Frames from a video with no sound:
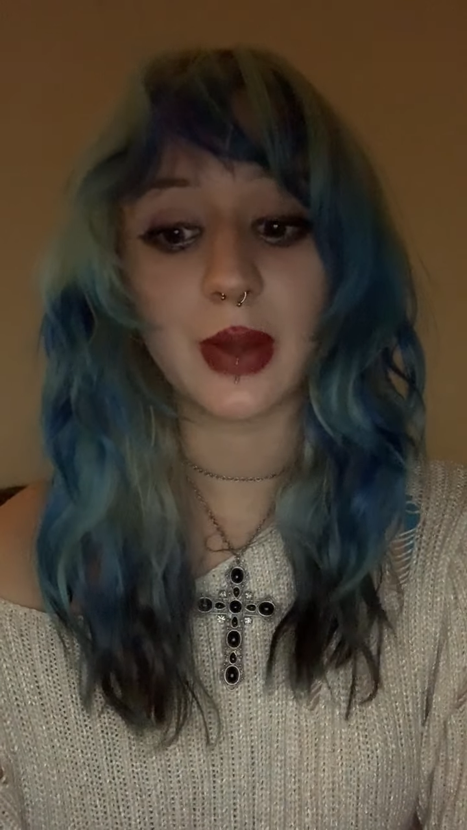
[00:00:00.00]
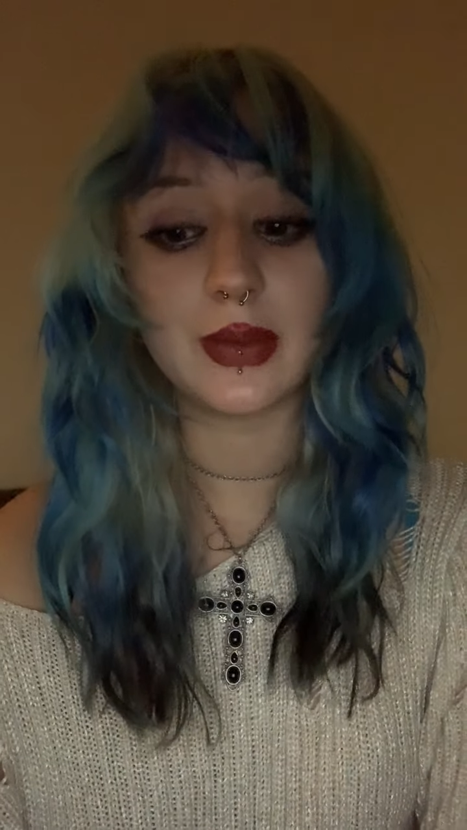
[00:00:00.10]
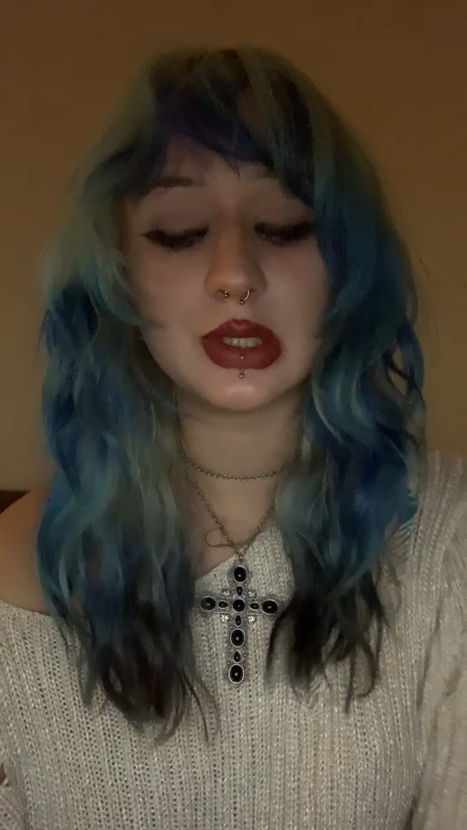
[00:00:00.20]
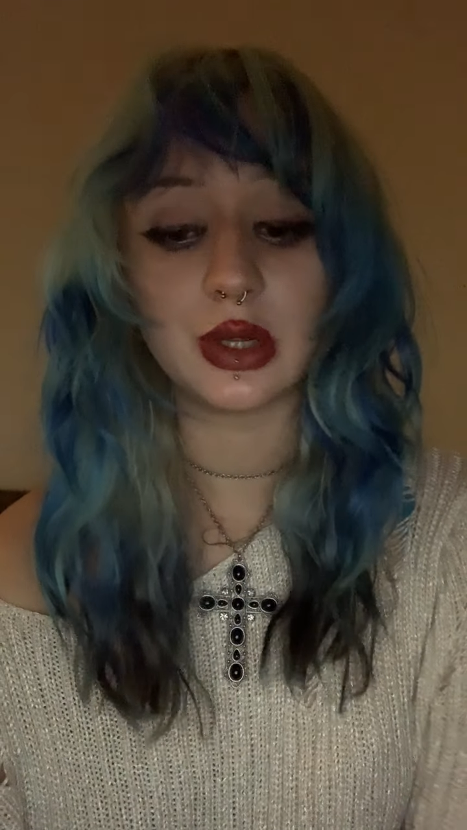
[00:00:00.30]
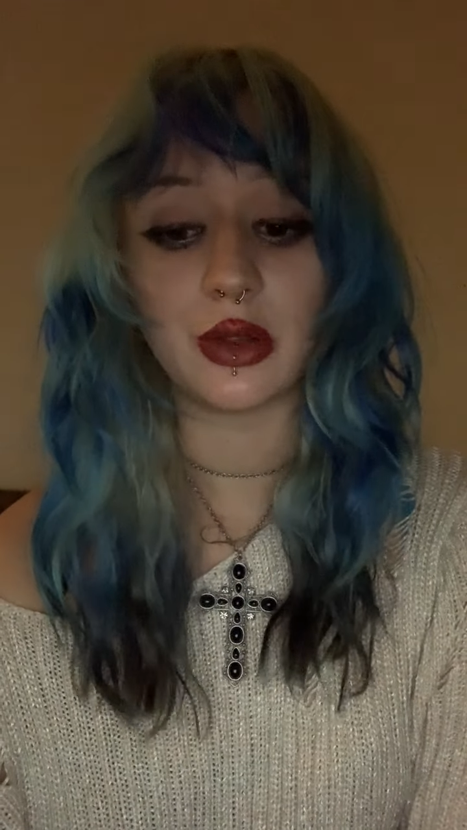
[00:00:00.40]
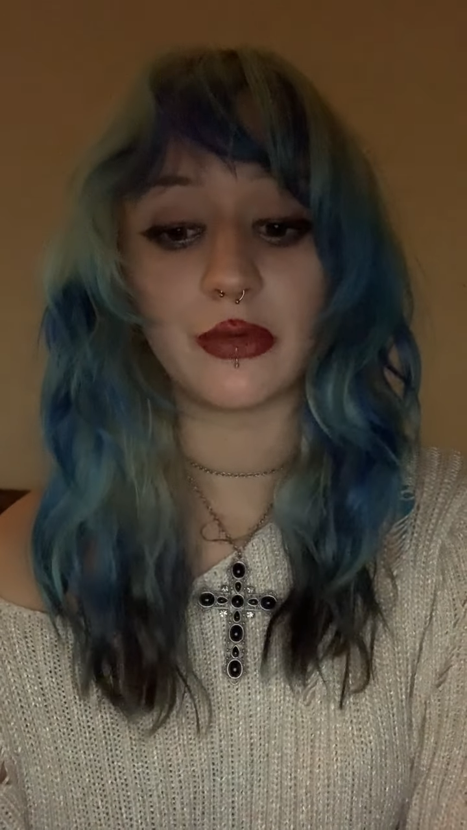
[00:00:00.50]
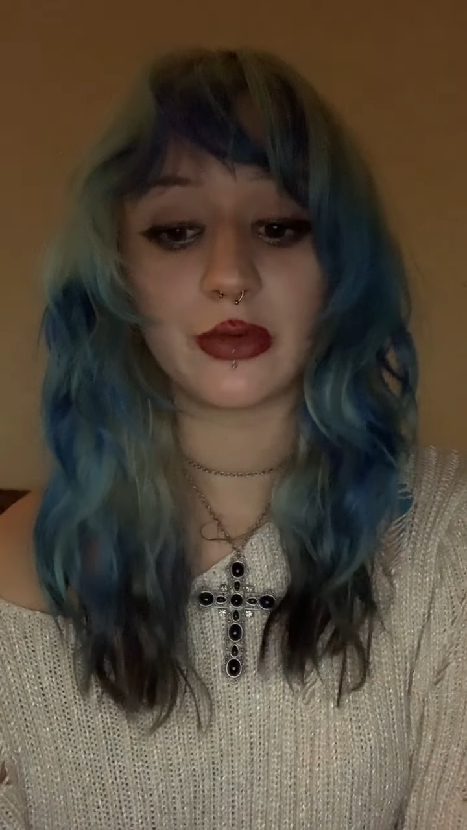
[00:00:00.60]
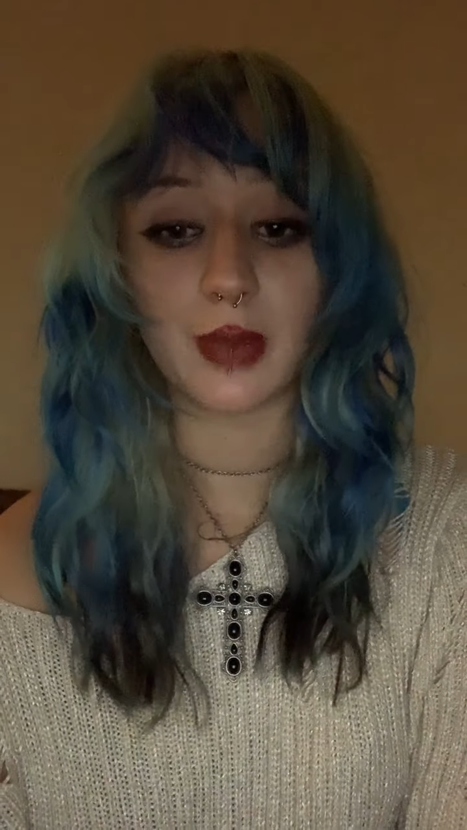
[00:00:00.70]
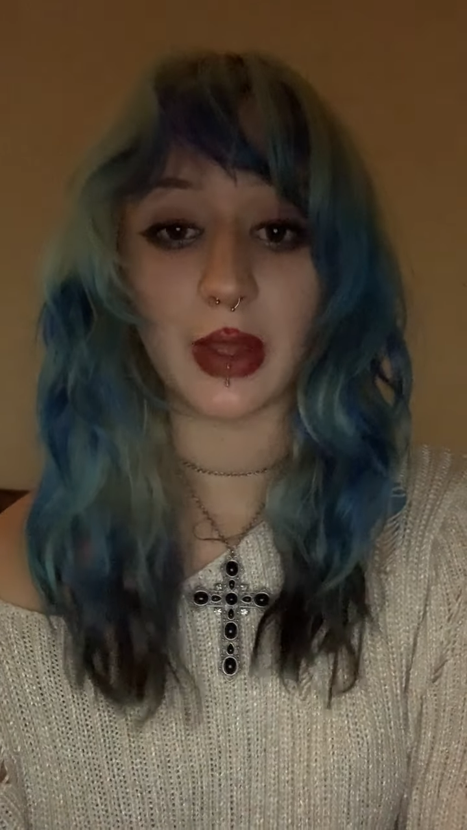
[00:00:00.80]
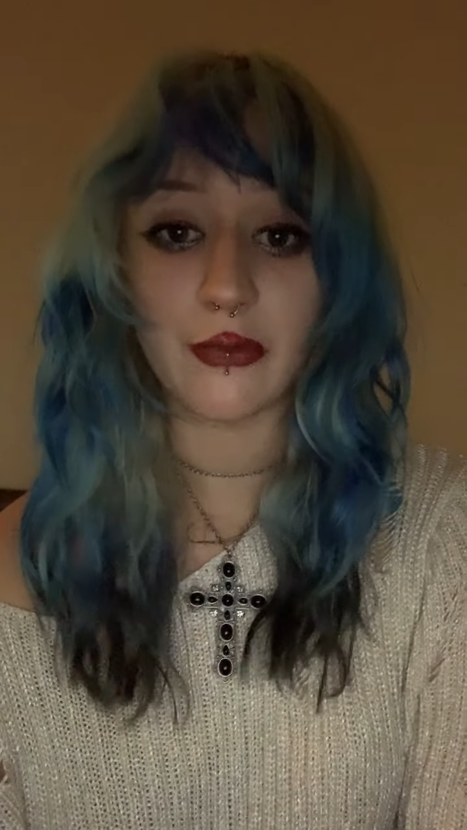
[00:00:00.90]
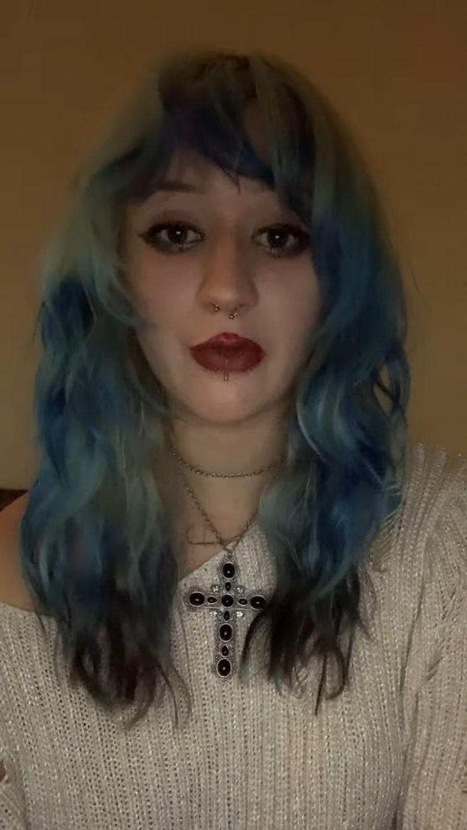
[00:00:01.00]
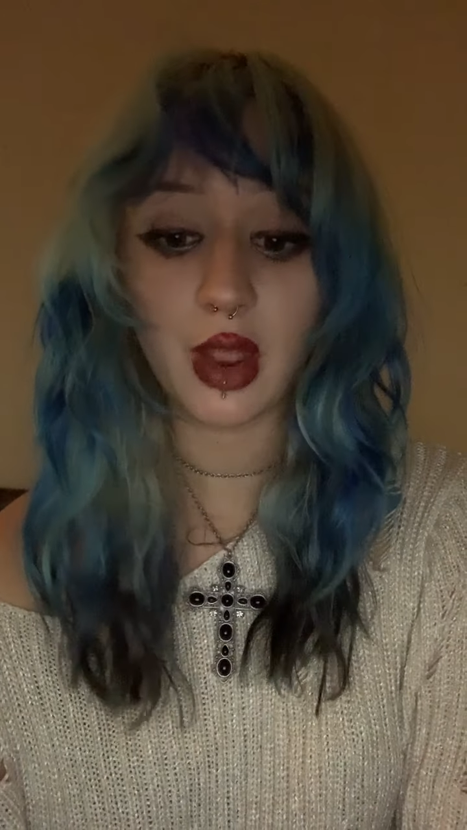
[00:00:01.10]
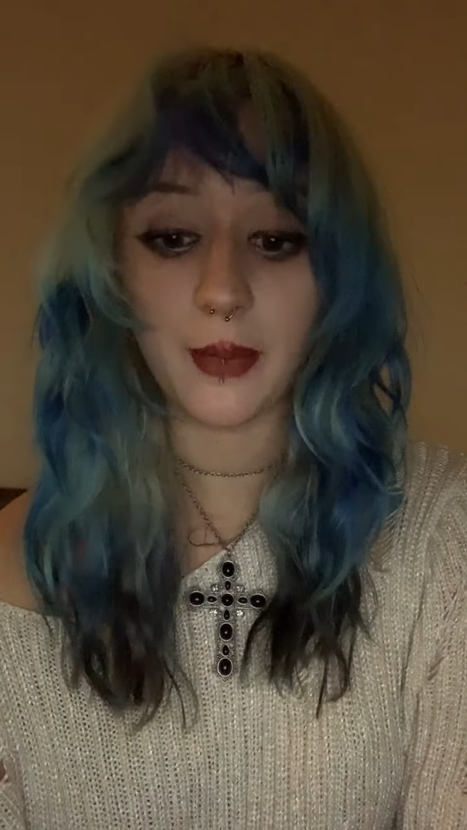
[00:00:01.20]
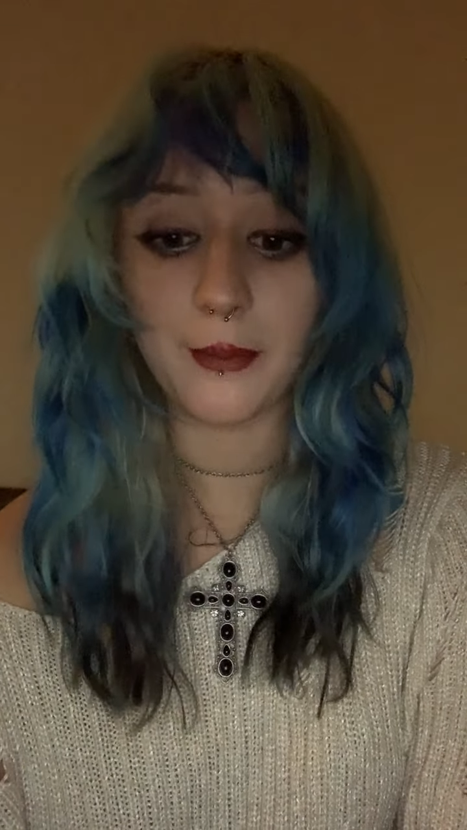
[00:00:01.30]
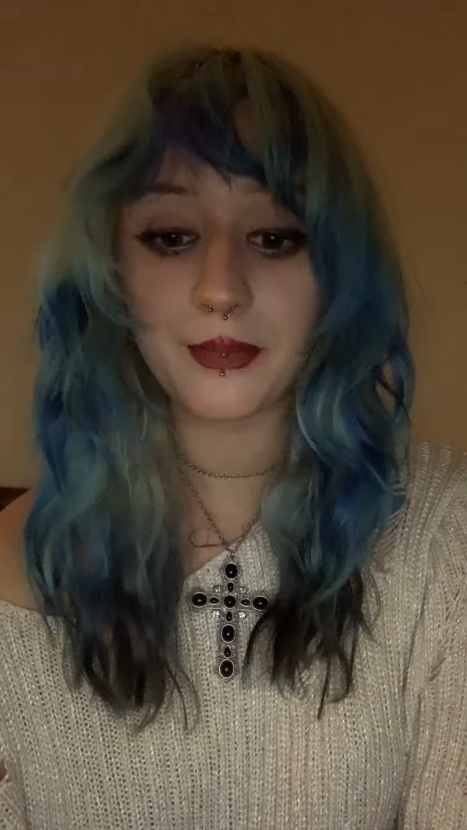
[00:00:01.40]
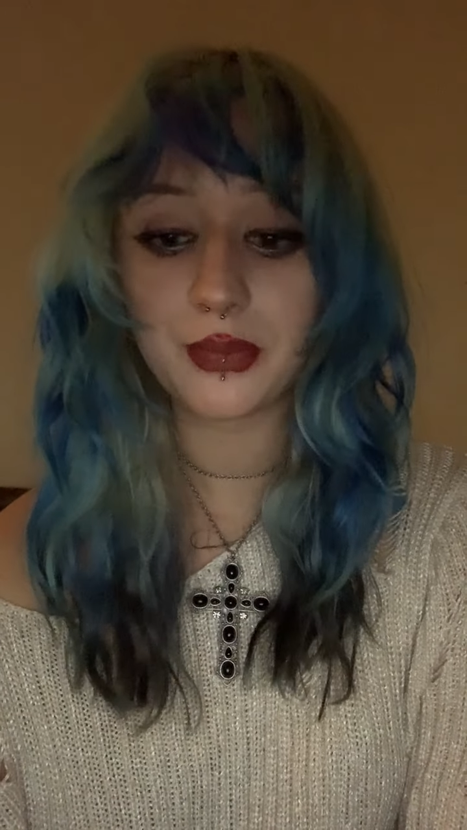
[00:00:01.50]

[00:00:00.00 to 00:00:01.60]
material for my frame.